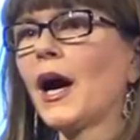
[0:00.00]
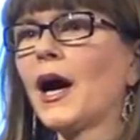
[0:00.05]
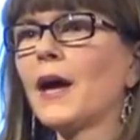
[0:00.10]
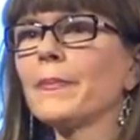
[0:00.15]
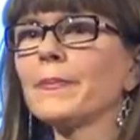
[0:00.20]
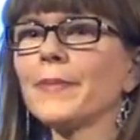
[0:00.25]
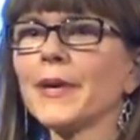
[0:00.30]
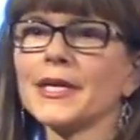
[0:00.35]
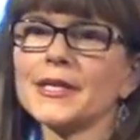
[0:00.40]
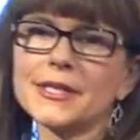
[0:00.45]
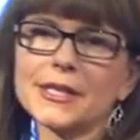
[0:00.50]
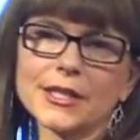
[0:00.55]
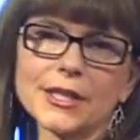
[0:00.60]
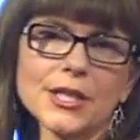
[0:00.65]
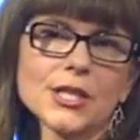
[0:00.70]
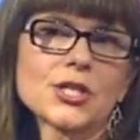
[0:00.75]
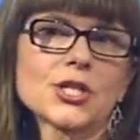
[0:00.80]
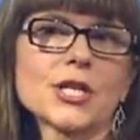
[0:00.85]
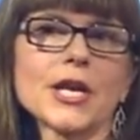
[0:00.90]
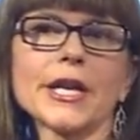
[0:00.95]
I'm
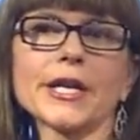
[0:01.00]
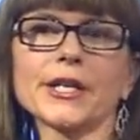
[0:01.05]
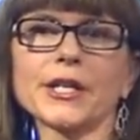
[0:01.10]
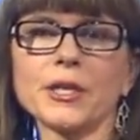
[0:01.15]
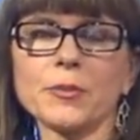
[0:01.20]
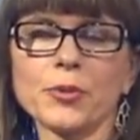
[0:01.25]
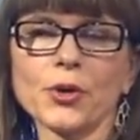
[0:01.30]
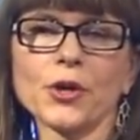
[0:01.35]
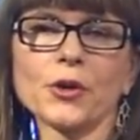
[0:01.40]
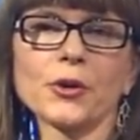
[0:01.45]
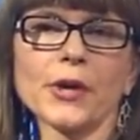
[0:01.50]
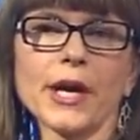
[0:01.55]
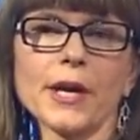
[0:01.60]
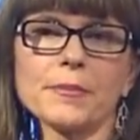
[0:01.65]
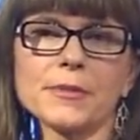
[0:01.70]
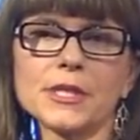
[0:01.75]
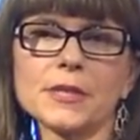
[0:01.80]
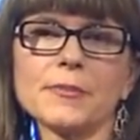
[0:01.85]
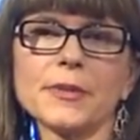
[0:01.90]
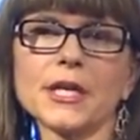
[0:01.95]
basically genetically
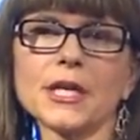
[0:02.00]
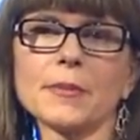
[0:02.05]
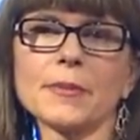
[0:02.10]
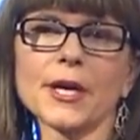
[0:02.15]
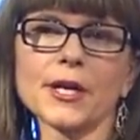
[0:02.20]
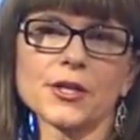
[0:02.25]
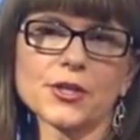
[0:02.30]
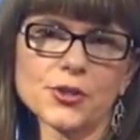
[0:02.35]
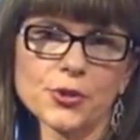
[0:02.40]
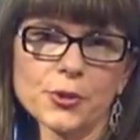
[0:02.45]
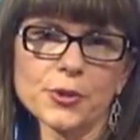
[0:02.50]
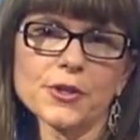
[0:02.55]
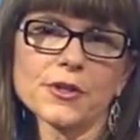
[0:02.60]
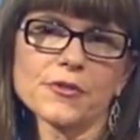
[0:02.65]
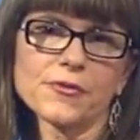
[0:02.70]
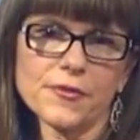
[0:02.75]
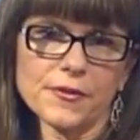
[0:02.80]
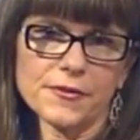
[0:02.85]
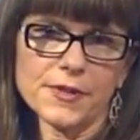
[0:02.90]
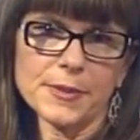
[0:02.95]
programmed to be about a
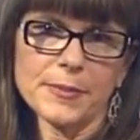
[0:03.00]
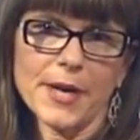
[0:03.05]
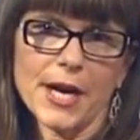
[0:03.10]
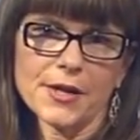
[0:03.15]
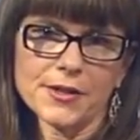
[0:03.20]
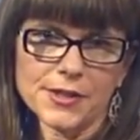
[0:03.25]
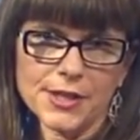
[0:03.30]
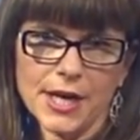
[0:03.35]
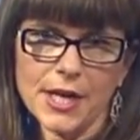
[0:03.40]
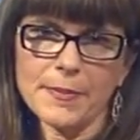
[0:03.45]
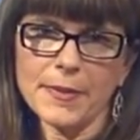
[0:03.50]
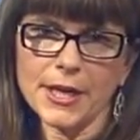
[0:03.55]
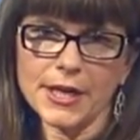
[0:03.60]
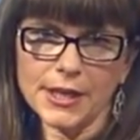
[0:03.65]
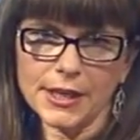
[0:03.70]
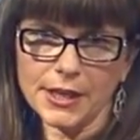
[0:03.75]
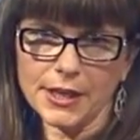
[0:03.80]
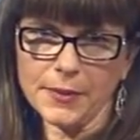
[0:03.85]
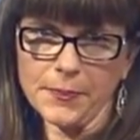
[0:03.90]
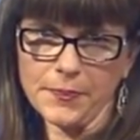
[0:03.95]
250-pound
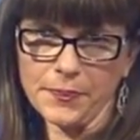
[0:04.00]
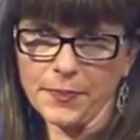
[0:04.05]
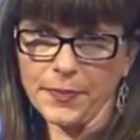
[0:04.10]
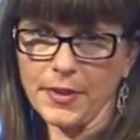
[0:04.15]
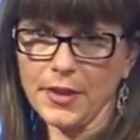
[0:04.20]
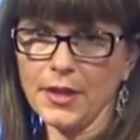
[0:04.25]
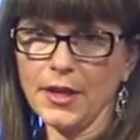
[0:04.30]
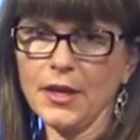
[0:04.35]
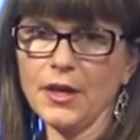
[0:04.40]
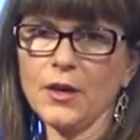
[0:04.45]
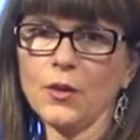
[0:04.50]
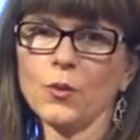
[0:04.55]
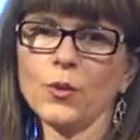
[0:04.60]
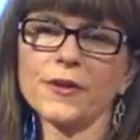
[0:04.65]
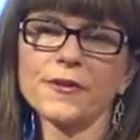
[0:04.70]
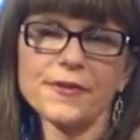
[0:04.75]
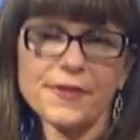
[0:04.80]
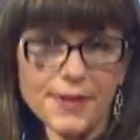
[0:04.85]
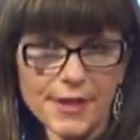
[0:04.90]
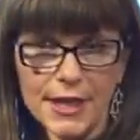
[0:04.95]
diabetic
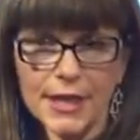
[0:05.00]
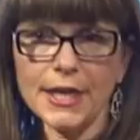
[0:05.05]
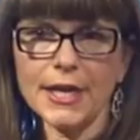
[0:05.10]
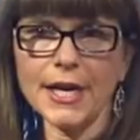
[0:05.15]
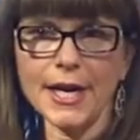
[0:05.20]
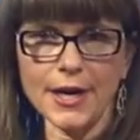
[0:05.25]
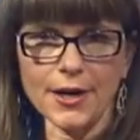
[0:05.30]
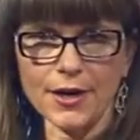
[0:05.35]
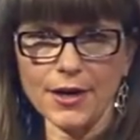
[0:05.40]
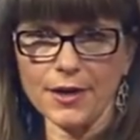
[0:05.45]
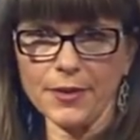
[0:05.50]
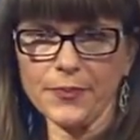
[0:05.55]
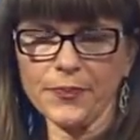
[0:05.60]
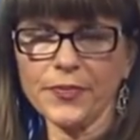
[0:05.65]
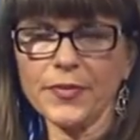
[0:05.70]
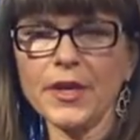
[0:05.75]
with thinning hair,